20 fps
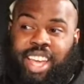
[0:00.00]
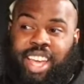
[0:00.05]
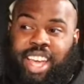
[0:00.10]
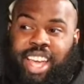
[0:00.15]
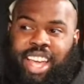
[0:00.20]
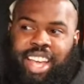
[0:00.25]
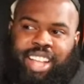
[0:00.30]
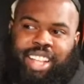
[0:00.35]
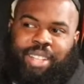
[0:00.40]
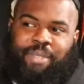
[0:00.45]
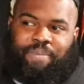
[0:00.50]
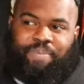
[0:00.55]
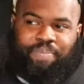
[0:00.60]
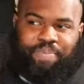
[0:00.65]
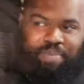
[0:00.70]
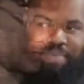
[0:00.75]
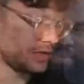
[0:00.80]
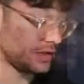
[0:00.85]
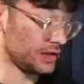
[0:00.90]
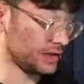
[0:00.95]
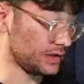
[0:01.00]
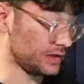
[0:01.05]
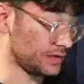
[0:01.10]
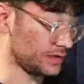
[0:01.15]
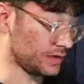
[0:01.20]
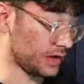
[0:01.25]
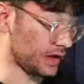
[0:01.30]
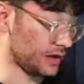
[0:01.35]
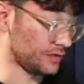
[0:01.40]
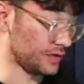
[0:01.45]
Well, I don't think
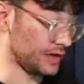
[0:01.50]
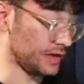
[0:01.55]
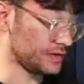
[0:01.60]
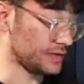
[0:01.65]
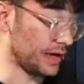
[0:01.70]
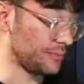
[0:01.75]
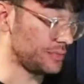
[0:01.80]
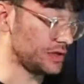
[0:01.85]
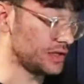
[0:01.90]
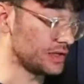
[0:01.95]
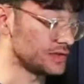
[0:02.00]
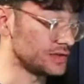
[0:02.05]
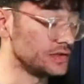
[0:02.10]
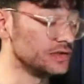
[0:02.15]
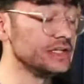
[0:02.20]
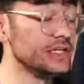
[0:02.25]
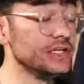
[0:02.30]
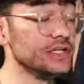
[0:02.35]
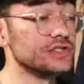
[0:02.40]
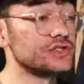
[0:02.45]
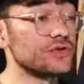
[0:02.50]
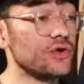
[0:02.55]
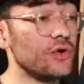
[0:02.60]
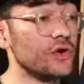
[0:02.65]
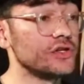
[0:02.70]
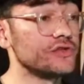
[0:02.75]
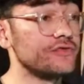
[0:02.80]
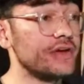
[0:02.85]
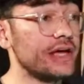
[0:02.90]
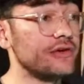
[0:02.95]
it's that because the leading
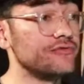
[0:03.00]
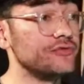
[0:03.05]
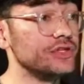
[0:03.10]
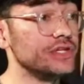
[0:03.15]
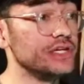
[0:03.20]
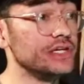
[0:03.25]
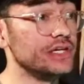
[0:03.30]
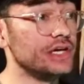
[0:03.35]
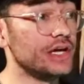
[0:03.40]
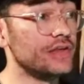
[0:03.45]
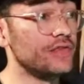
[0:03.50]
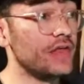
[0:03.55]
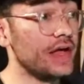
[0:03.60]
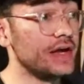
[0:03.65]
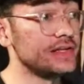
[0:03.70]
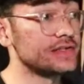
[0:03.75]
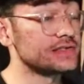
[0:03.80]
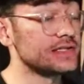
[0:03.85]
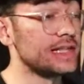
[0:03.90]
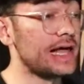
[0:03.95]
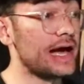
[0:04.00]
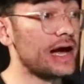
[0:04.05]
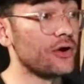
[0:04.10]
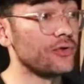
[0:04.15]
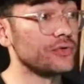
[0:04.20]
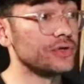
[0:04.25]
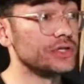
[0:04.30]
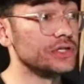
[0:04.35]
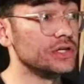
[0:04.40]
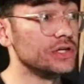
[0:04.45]
scorer is Van Vliet, and then it's
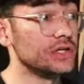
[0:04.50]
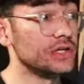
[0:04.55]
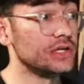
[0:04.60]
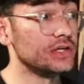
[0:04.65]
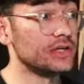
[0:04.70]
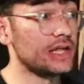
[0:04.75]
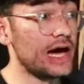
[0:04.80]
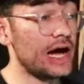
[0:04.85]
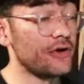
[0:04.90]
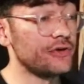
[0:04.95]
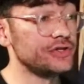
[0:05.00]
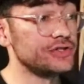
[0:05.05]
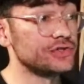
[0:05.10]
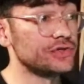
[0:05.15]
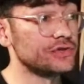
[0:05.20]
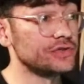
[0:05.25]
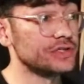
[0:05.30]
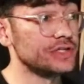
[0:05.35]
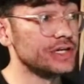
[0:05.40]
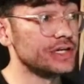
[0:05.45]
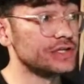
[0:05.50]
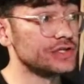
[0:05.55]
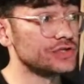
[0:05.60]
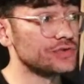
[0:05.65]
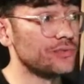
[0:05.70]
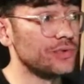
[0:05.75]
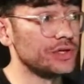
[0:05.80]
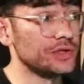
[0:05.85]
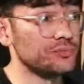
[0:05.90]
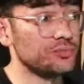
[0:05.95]
Lowry, and Lowry's only getting
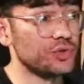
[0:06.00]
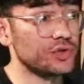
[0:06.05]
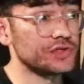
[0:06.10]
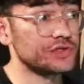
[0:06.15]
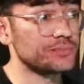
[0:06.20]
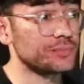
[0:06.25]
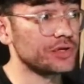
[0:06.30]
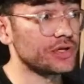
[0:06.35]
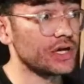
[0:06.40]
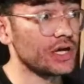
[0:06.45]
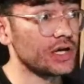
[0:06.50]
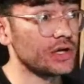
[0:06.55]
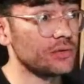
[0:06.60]
20 points per